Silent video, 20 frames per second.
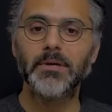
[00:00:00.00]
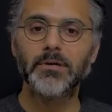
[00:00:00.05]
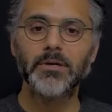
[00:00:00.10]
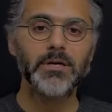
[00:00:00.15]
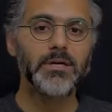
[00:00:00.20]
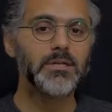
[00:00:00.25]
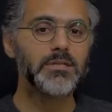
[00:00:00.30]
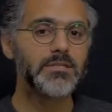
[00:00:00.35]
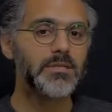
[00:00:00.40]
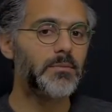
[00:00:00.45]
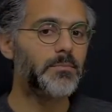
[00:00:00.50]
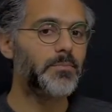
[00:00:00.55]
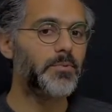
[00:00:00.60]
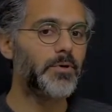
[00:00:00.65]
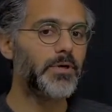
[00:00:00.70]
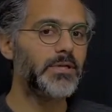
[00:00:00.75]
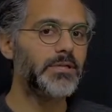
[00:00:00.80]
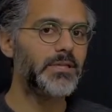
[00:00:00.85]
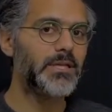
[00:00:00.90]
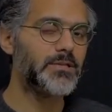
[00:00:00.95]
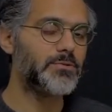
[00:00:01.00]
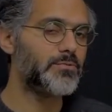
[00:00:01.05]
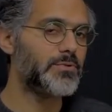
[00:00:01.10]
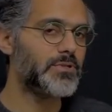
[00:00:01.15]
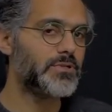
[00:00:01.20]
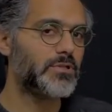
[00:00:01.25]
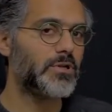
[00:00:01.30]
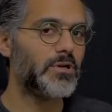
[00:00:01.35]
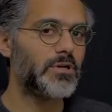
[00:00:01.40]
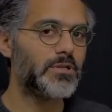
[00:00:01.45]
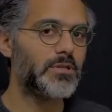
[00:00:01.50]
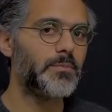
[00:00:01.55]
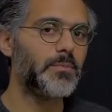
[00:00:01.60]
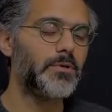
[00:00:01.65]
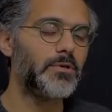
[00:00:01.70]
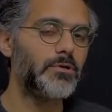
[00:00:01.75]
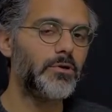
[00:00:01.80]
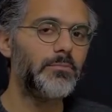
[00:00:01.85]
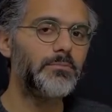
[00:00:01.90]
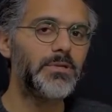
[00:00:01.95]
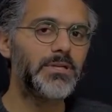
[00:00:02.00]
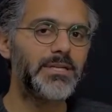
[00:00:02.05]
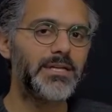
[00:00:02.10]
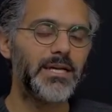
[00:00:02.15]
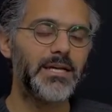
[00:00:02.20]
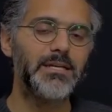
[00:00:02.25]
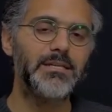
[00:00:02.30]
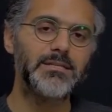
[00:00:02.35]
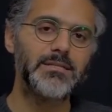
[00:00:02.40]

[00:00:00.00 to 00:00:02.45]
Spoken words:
and at some point, as we saw in the polynomial case